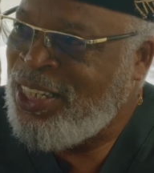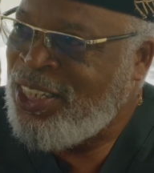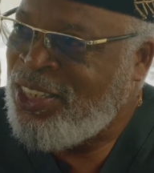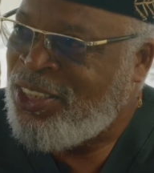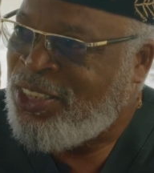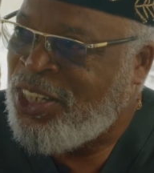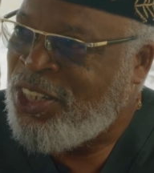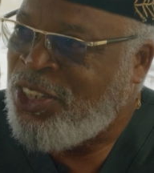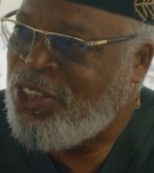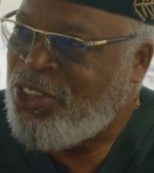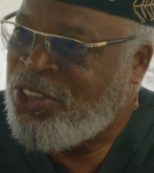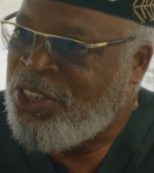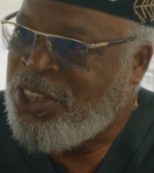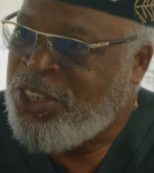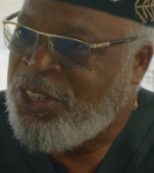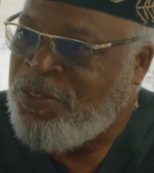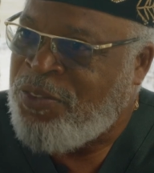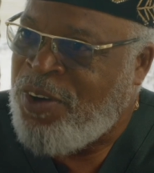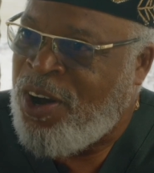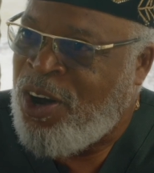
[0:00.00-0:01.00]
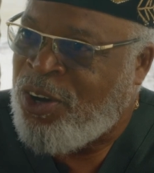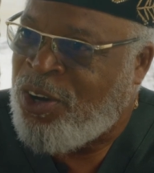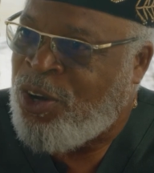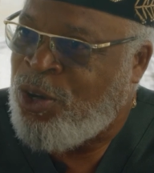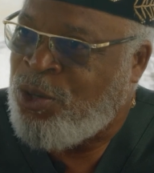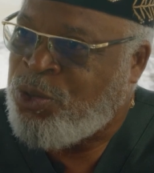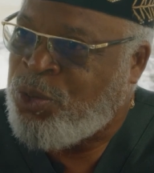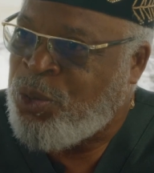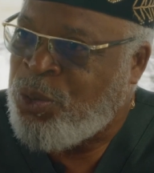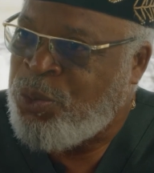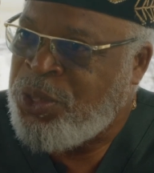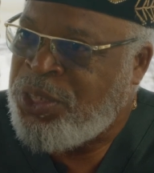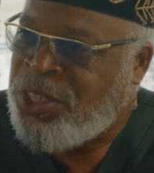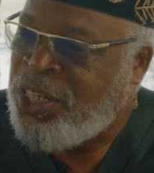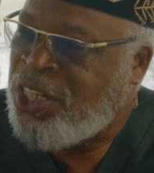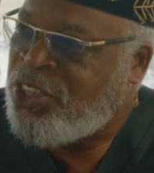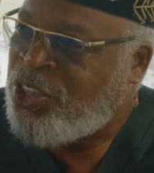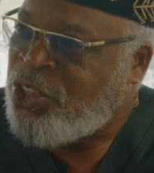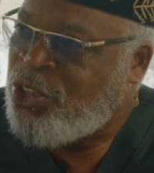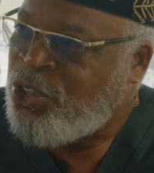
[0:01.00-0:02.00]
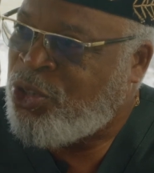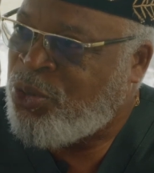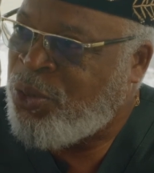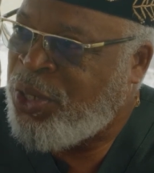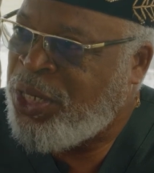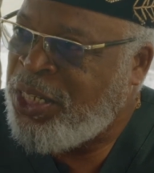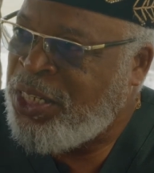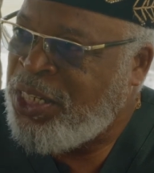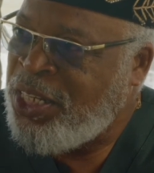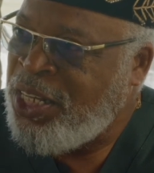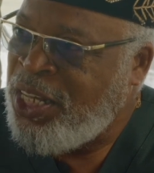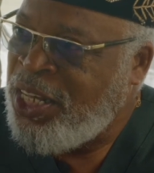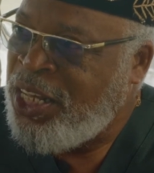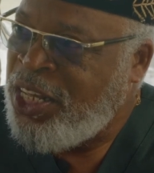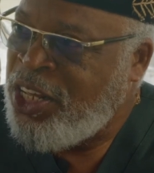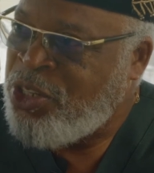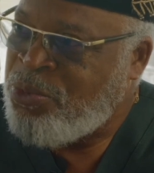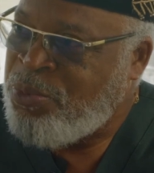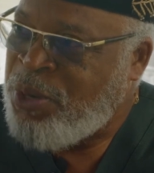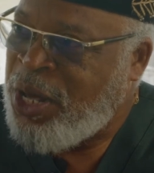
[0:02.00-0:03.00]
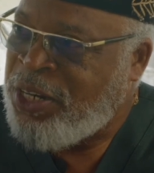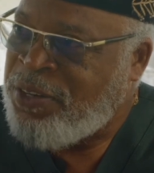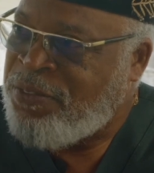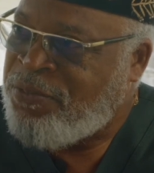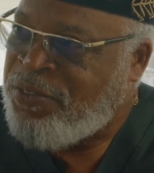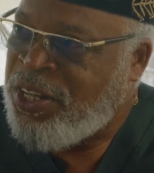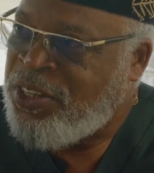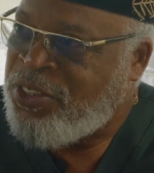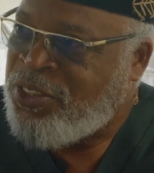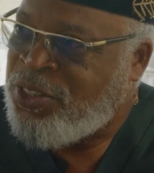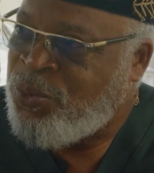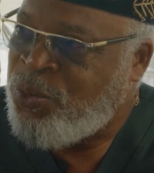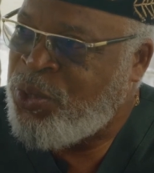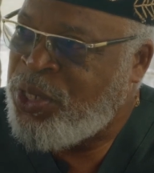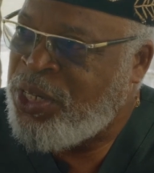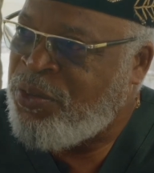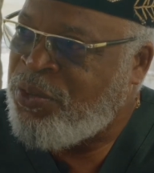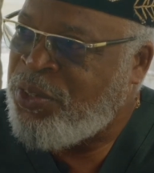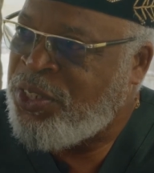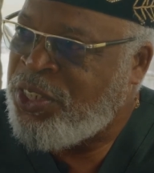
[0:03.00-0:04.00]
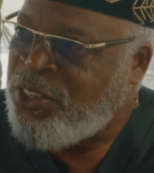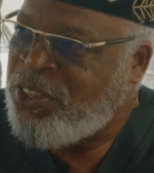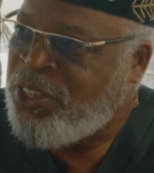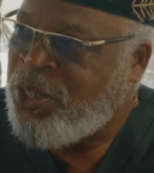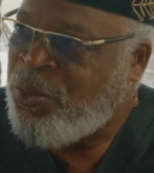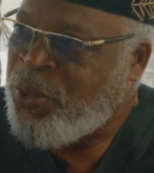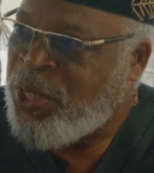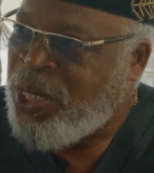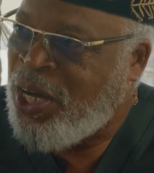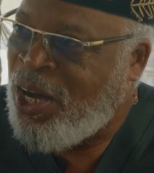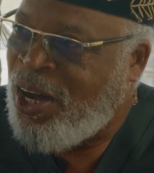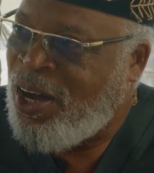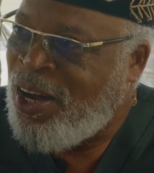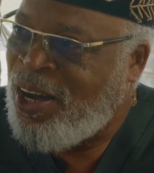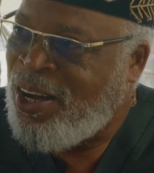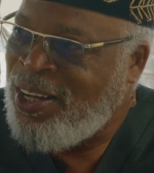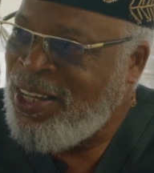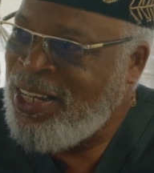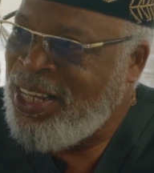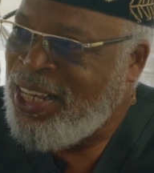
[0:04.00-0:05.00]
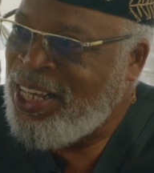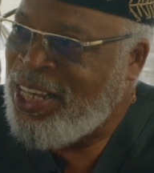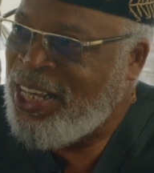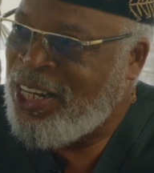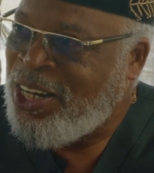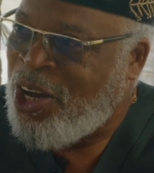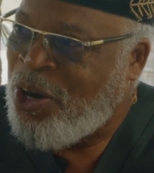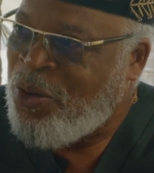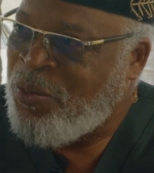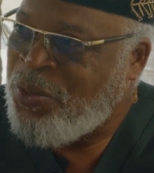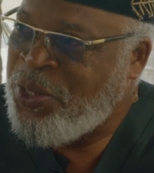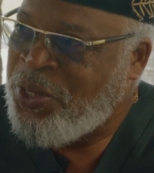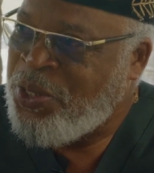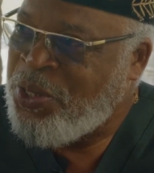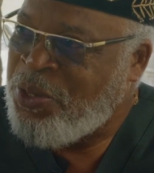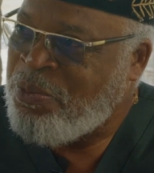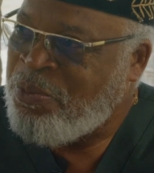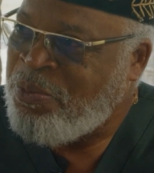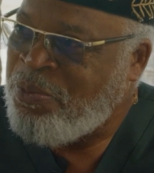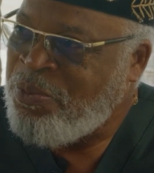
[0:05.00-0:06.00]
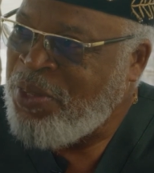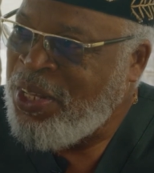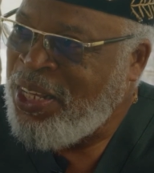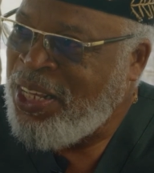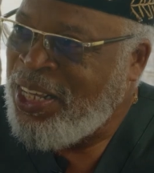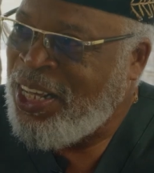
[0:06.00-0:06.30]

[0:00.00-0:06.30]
The synergy of our cultural retention trait is manifested wherever it is that we are, in our rhythm,